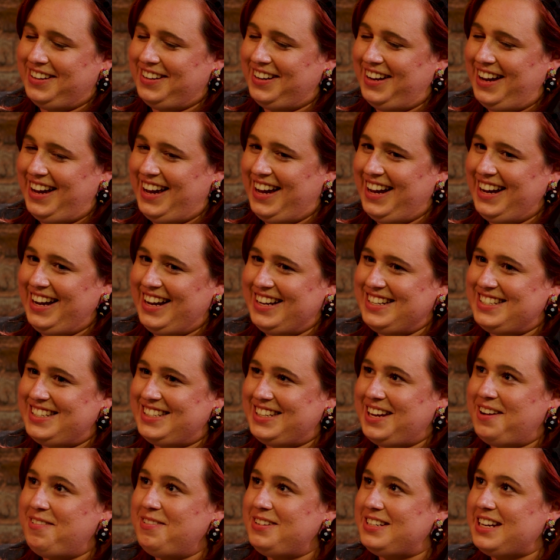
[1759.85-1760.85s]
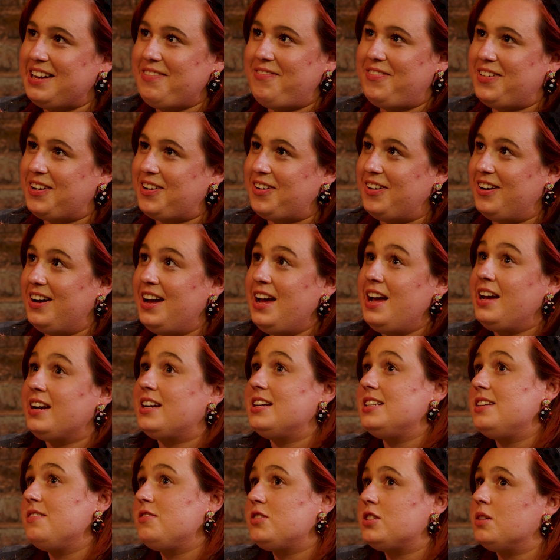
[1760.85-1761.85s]
Like it's so difficult,
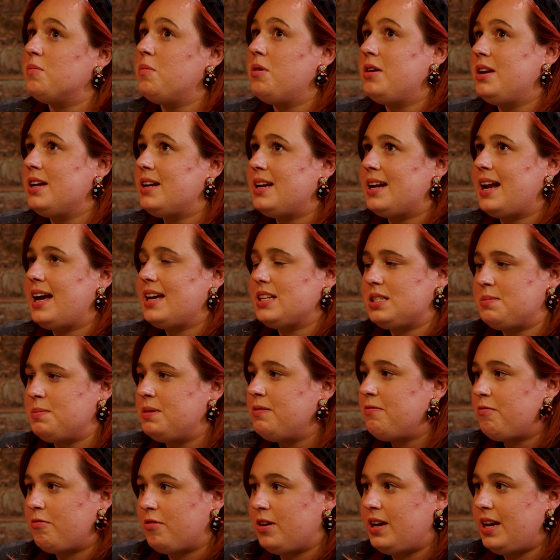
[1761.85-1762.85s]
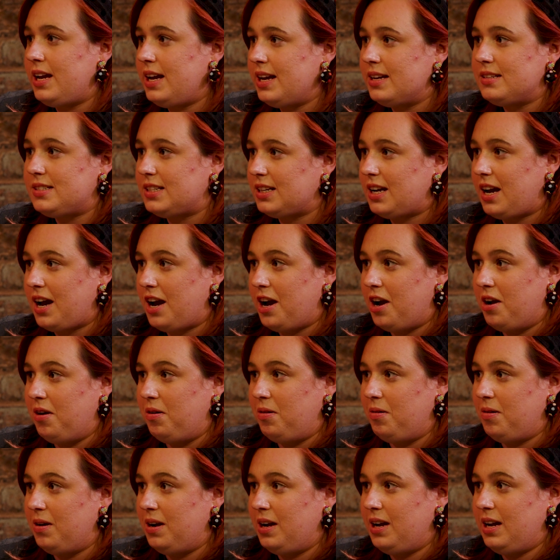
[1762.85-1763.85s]
because if someone had asked me 3 years
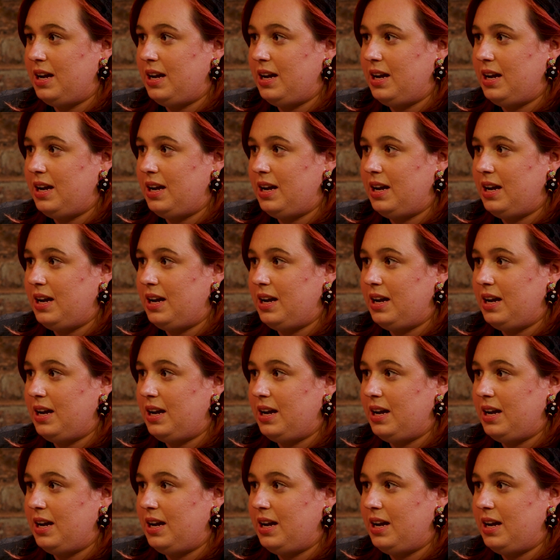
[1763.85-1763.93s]
ago,